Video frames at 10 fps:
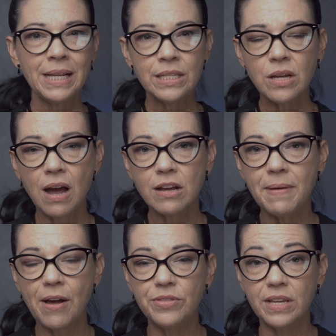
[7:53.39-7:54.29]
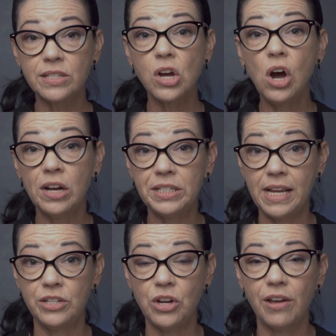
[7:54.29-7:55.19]
But let's talk about this
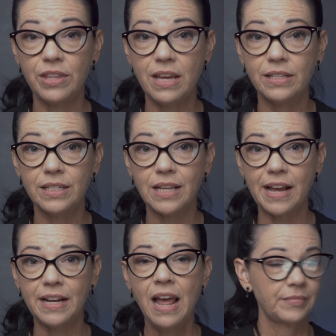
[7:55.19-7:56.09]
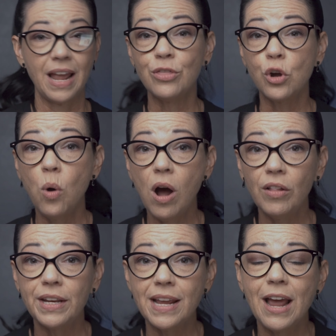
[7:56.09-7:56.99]
content on the inside and the
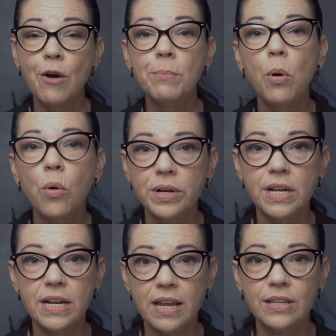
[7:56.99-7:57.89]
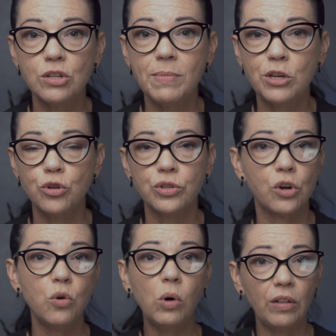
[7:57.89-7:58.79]
quality and how important it is to make sure it's
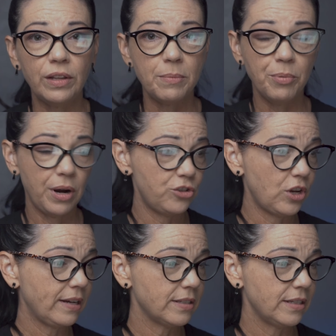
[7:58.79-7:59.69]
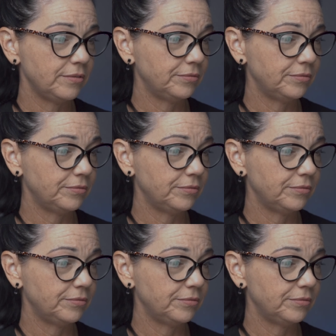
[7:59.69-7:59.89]
a quality project.